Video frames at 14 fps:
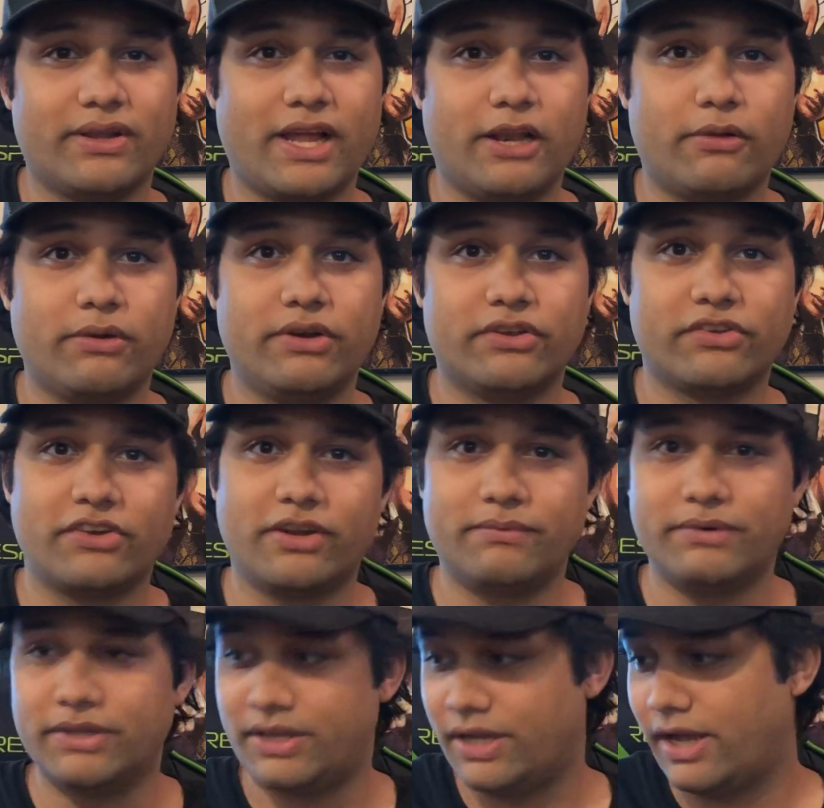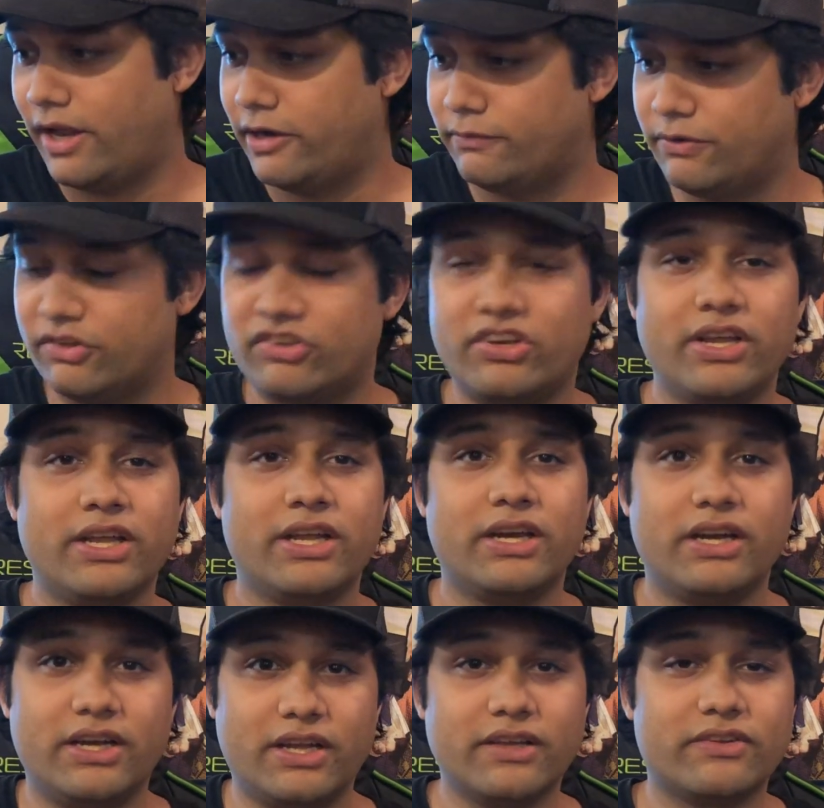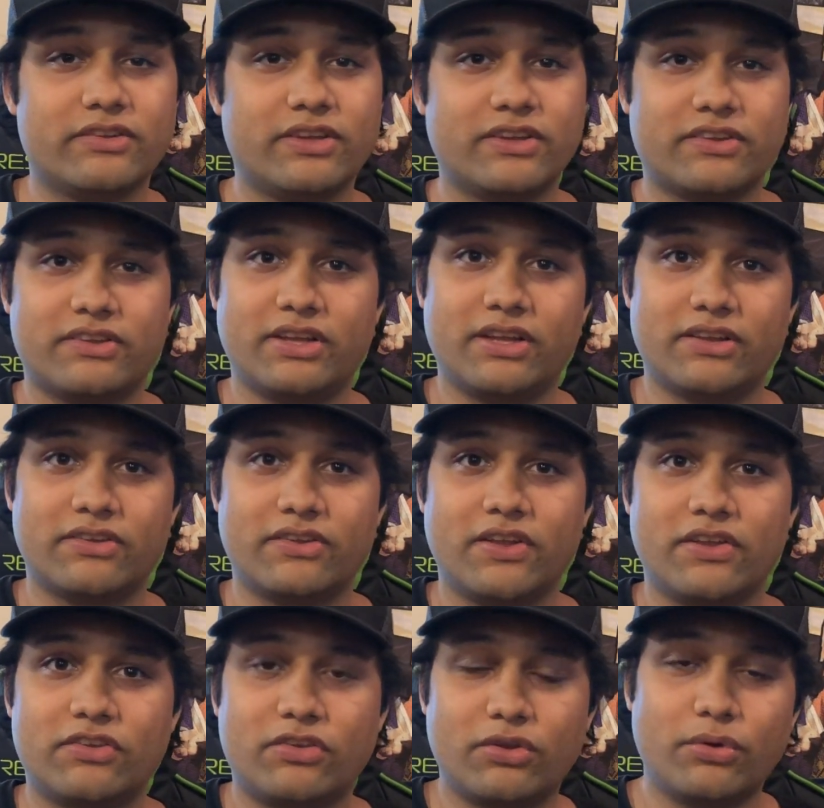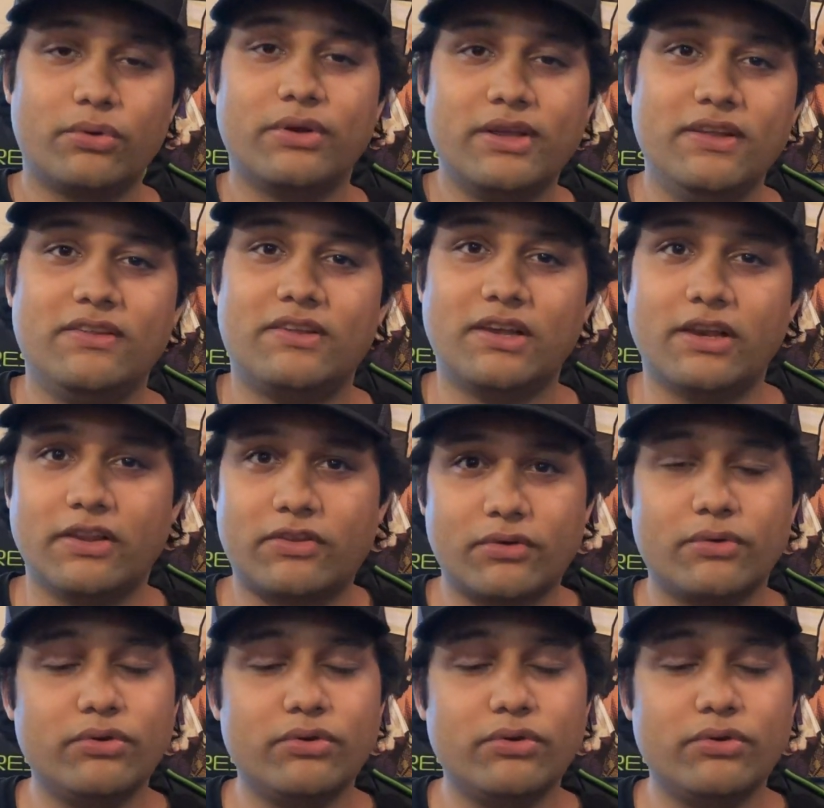calculators and everything, and which does these things so easily, so